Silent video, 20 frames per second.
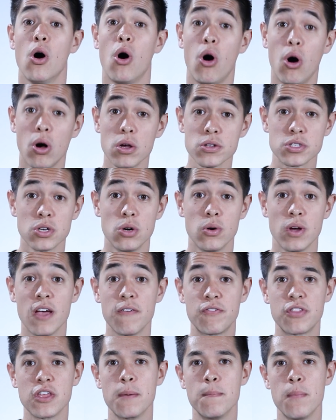Also,
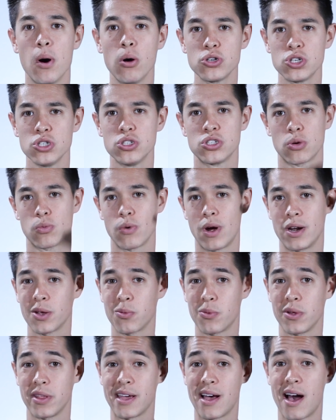if the emotions are
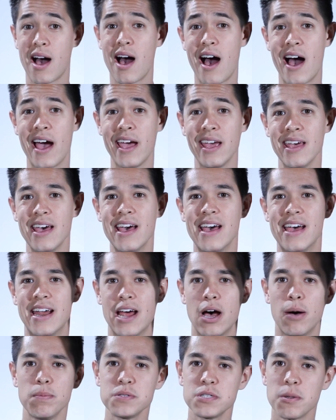running really high,
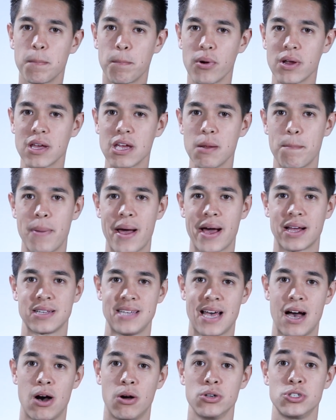it helps to bring it back
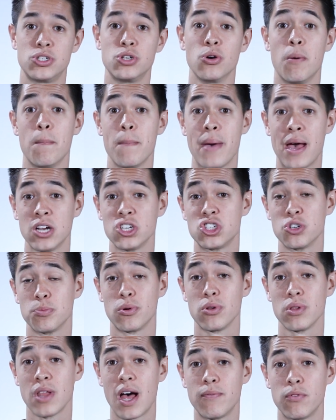down to a
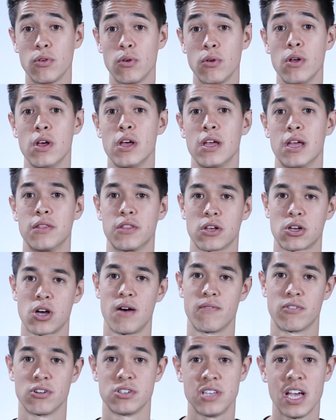manageable level in the
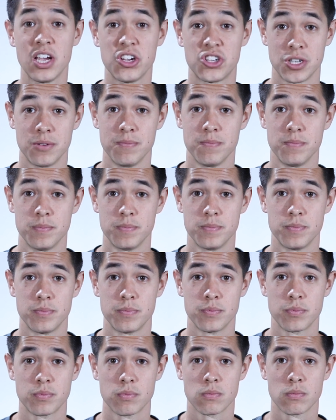conversation.
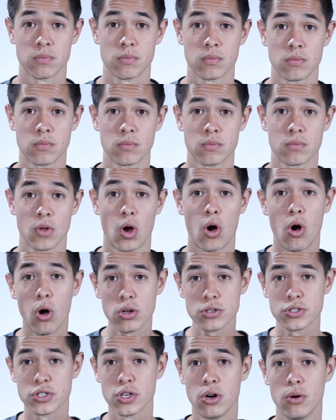
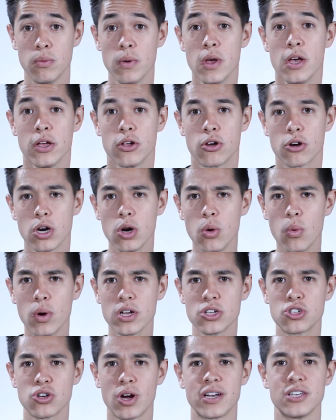Also, you're going to
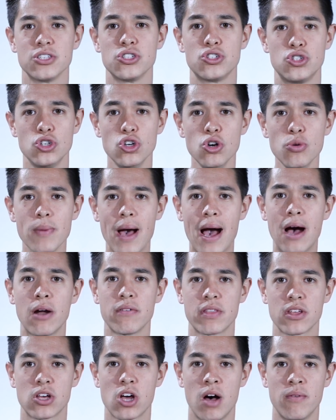want to try to zoom out
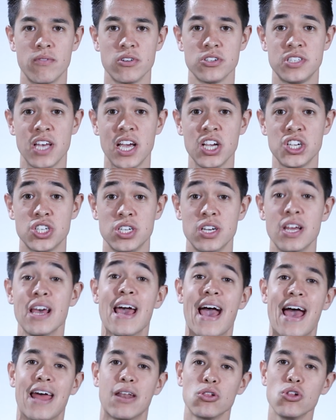of the conversation
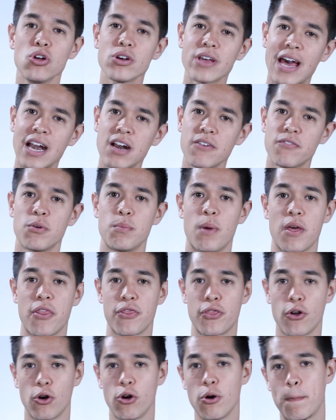and look at it from a
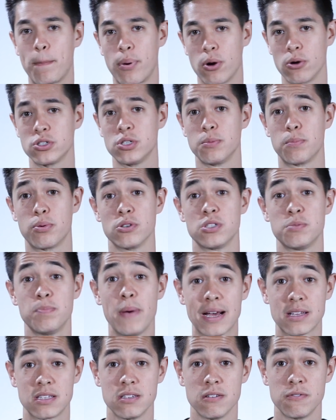third-person
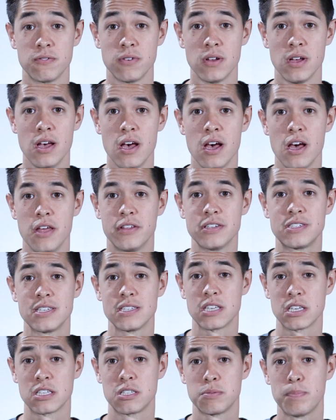perspective. This
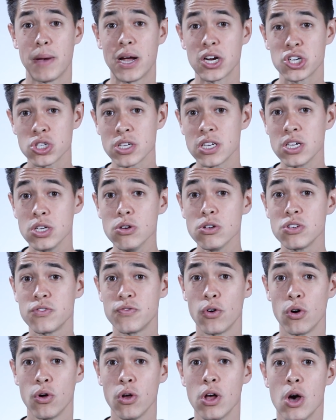is especially
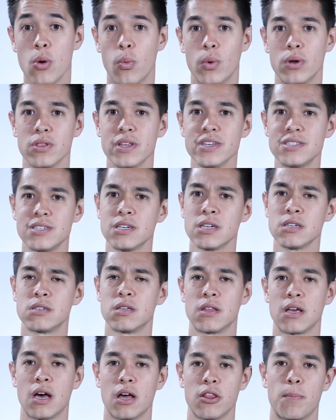useful when listening
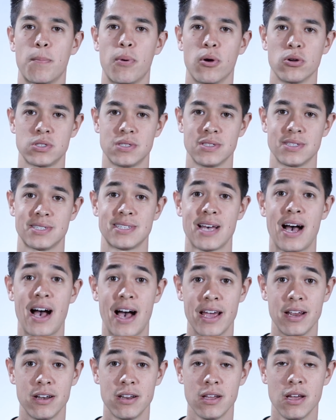to the other person's
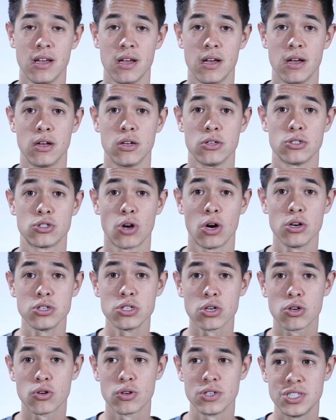side. Start
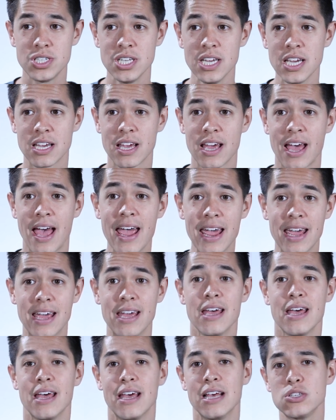to critique,
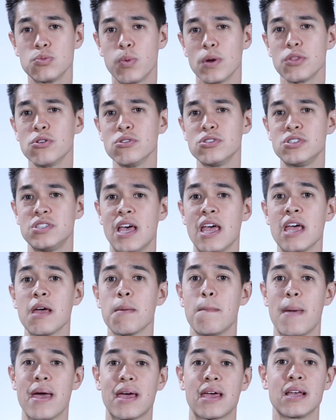hey, is what they're
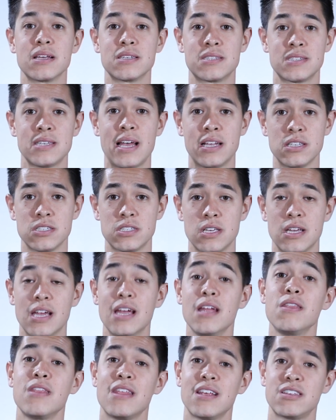saying making sense
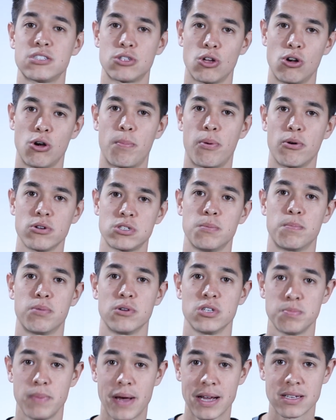in this third-person
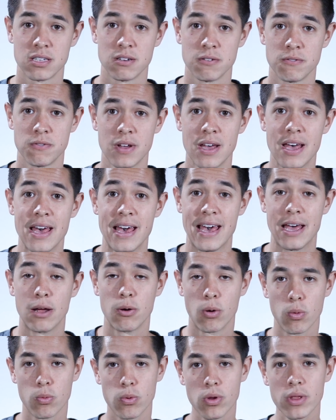perspective?
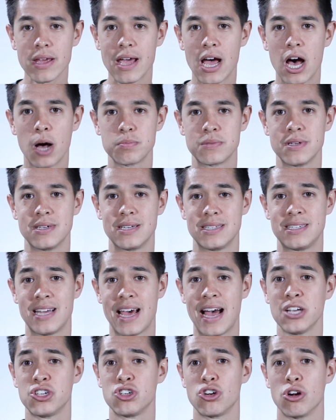It will really help to
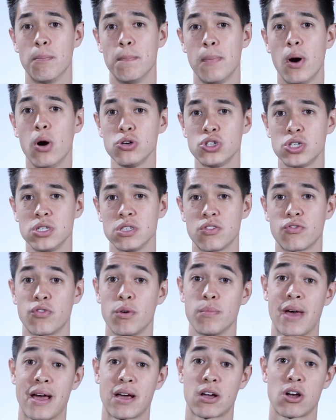detach your emotions
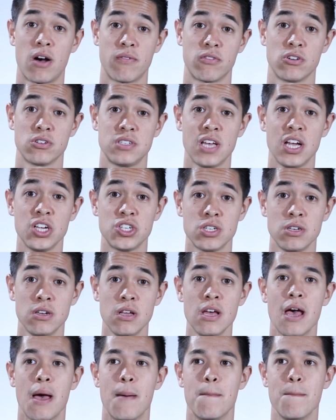from that
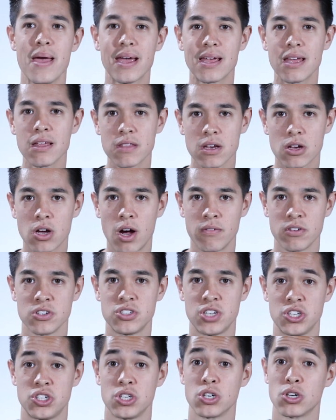conversation, making the
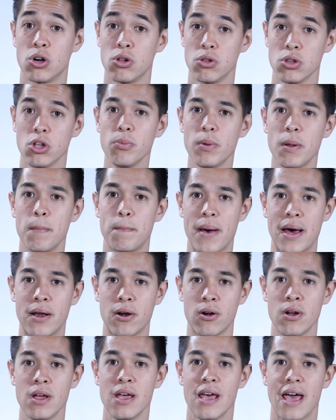conversation go a little bit
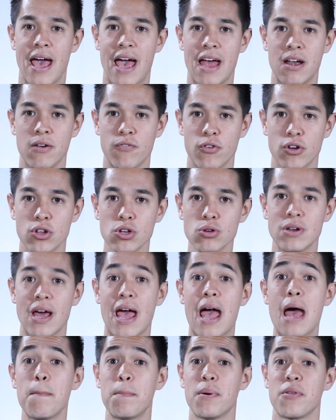better and for you
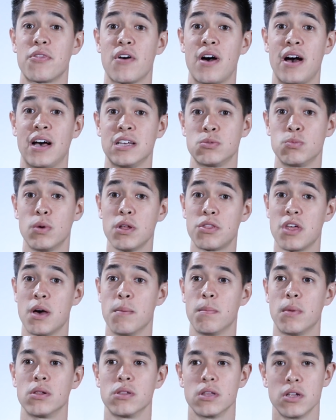to empathize with
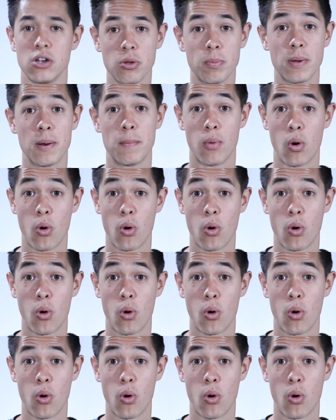them a little bit